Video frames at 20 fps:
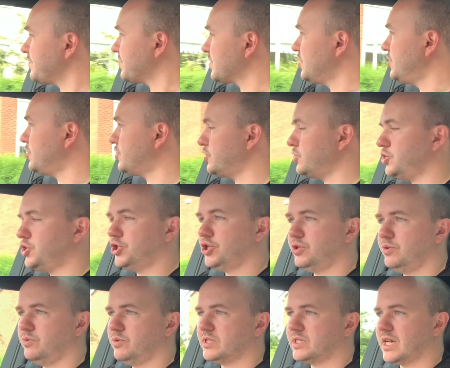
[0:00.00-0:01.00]
you could
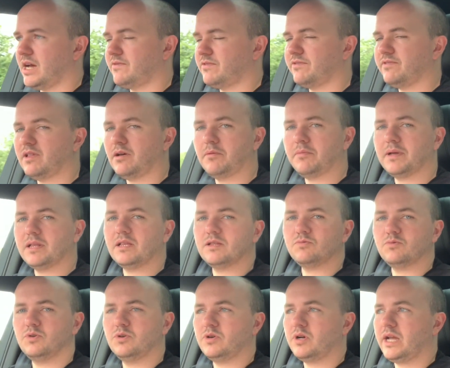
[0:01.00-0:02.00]
choose to have the flappy paddles
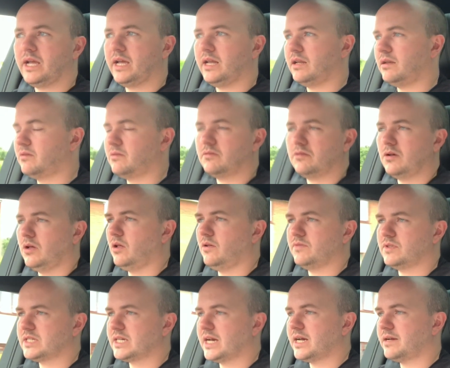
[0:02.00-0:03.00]
working all
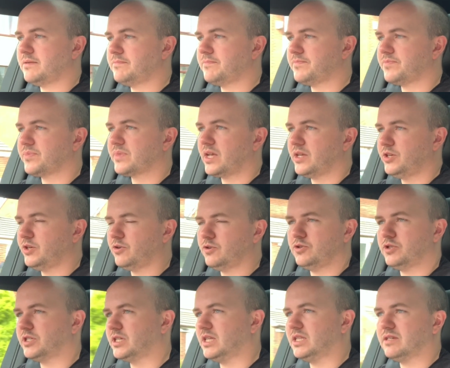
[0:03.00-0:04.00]
the time, and you could
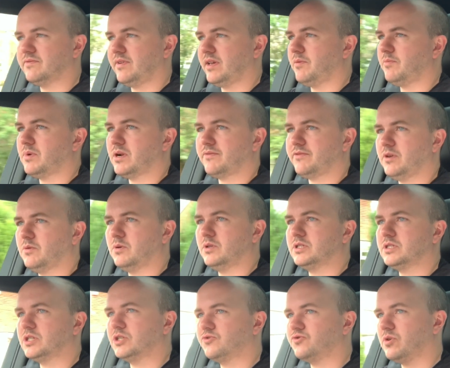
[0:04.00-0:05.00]
just intervene whenever you
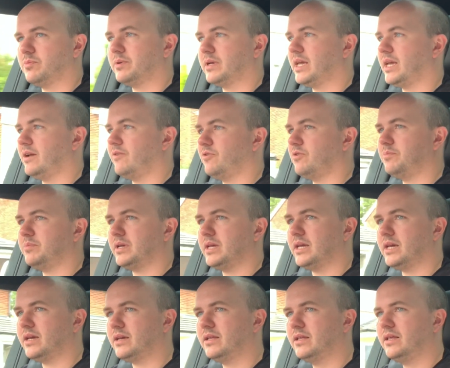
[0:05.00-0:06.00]
wanted and drop a gear or up a gear,